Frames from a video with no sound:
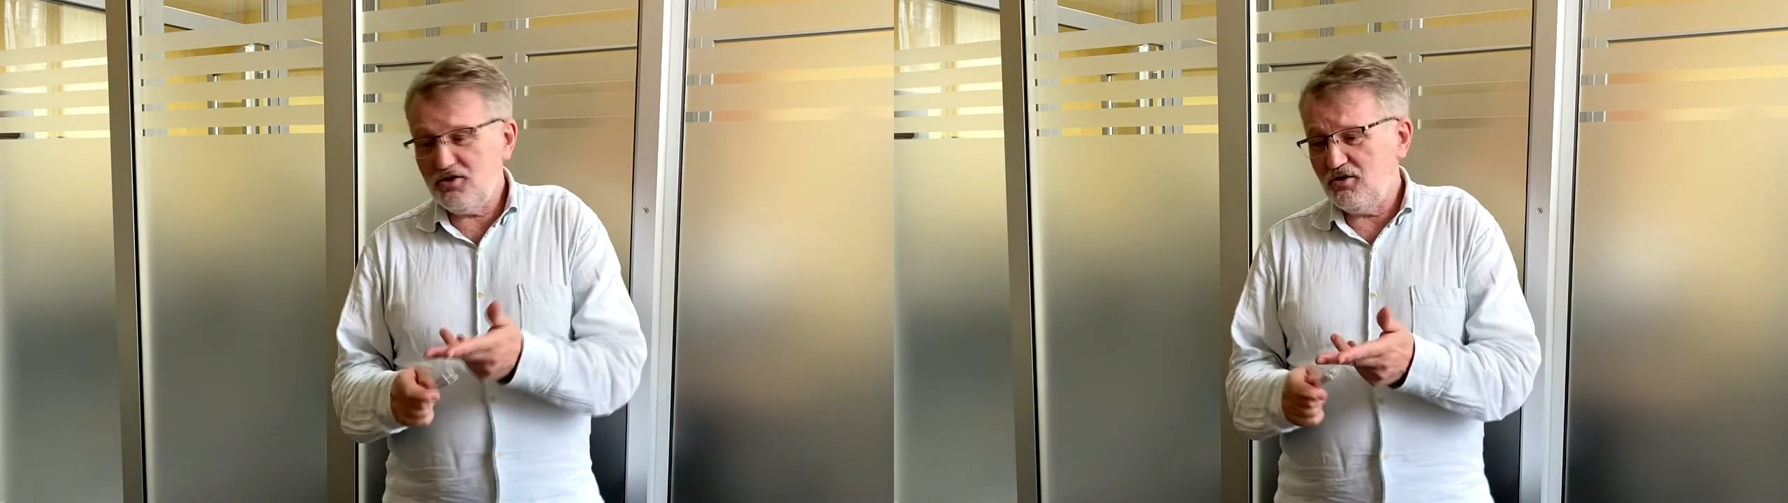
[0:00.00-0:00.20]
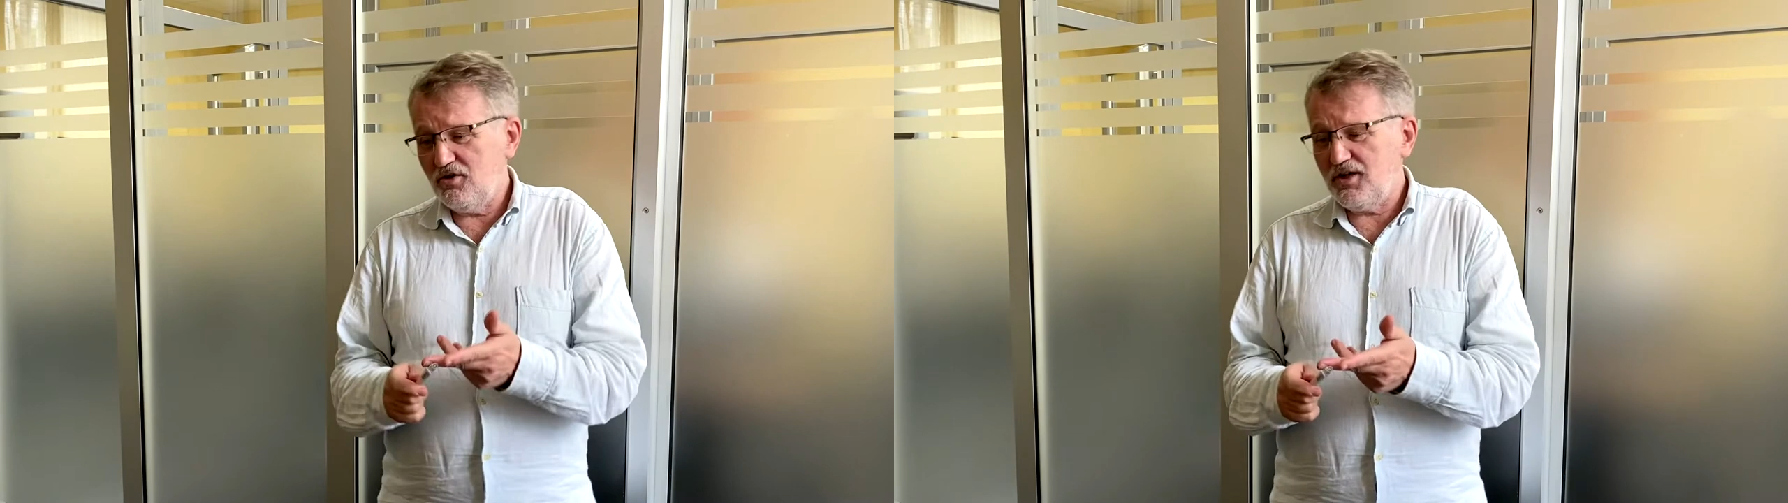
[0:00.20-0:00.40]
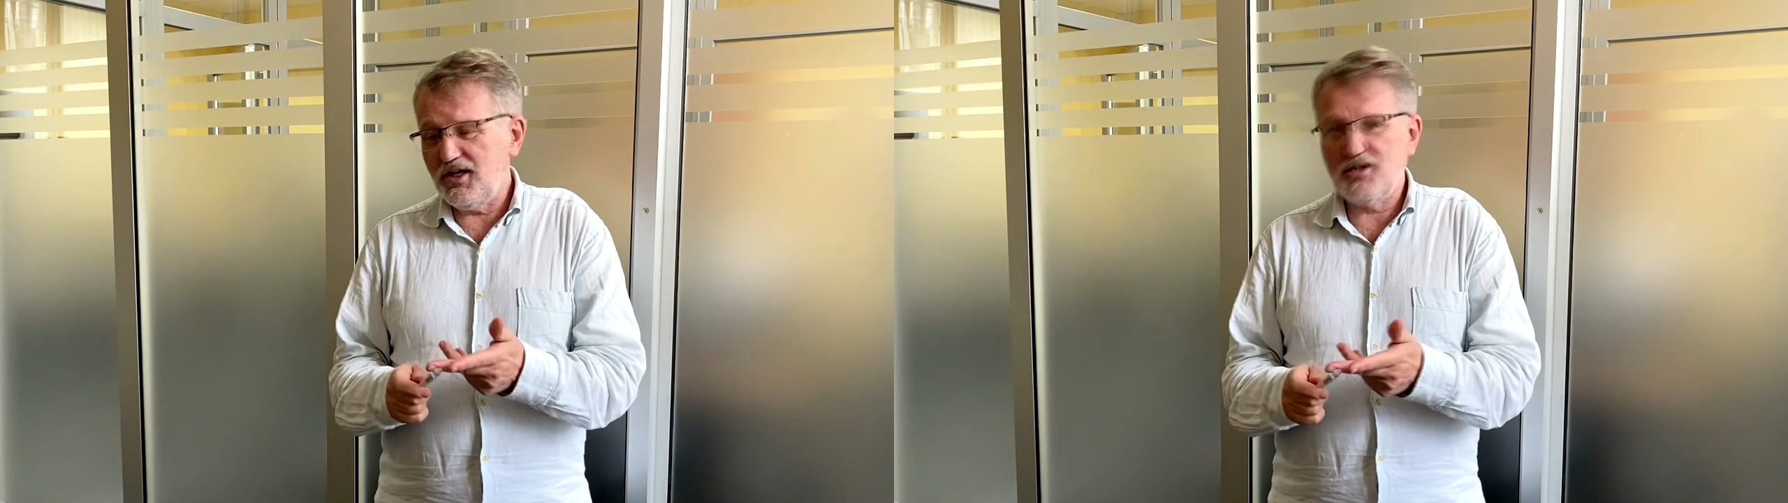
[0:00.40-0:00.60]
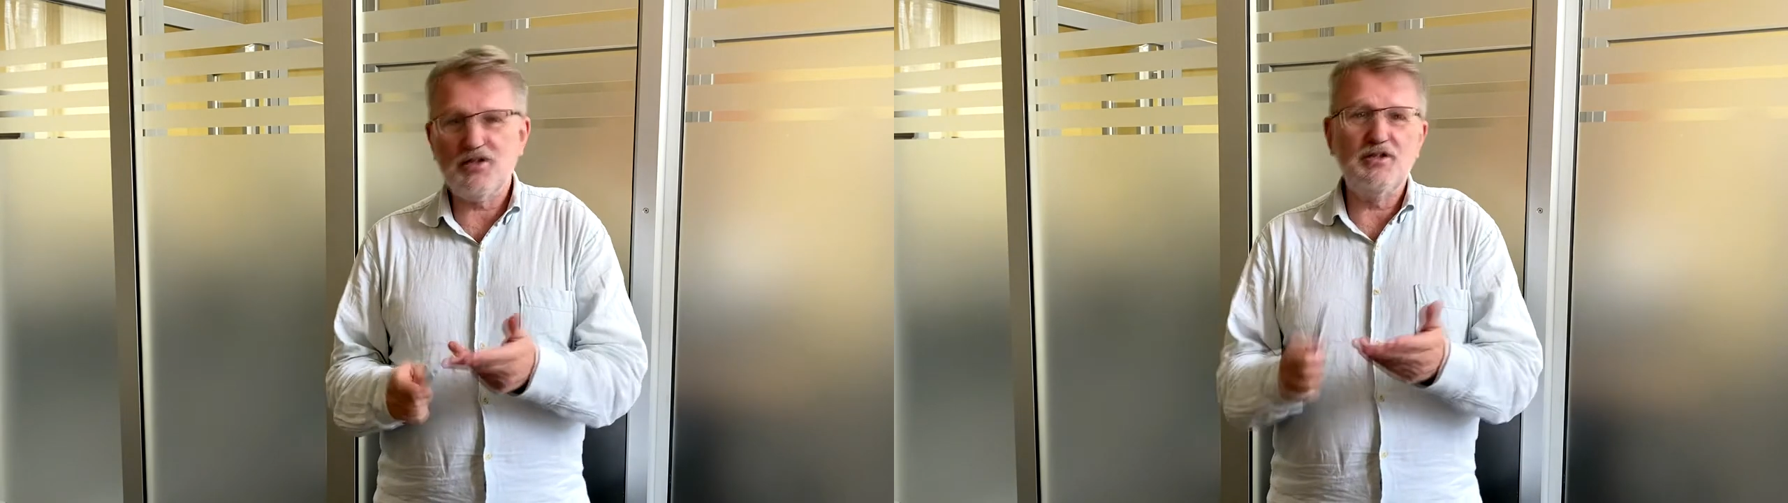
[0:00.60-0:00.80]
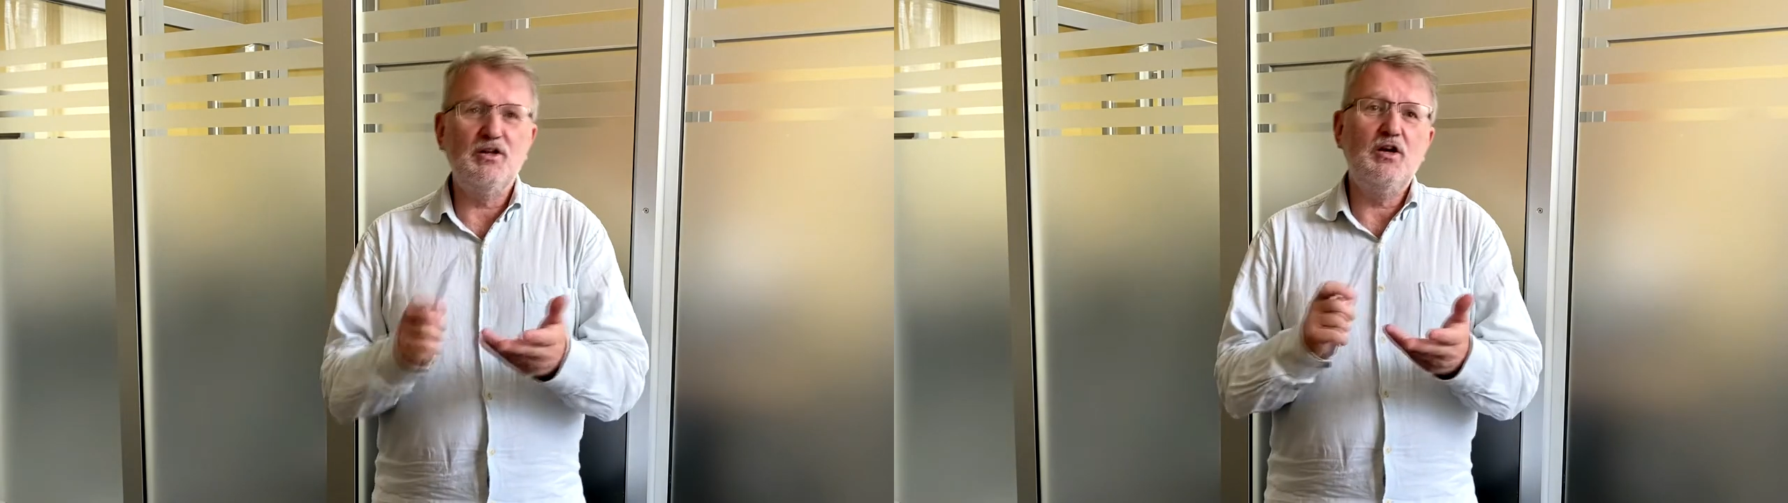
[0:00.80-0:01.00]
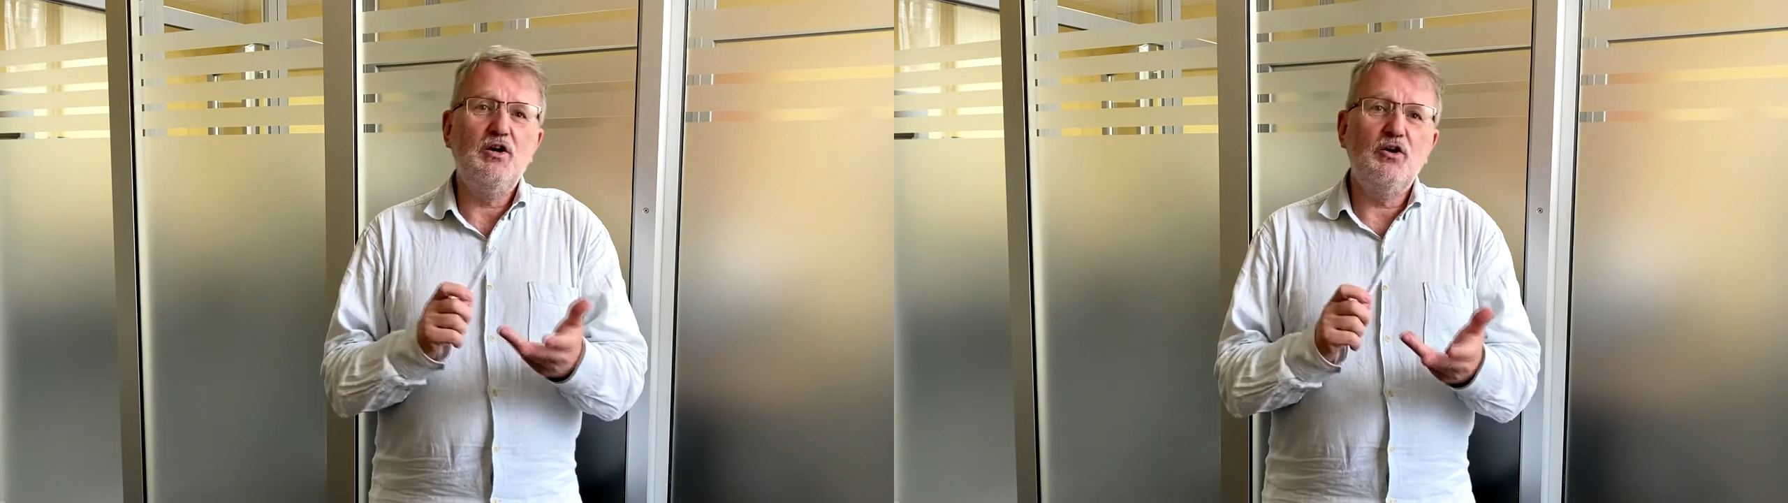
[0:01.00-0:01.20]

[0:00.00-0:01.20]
your location,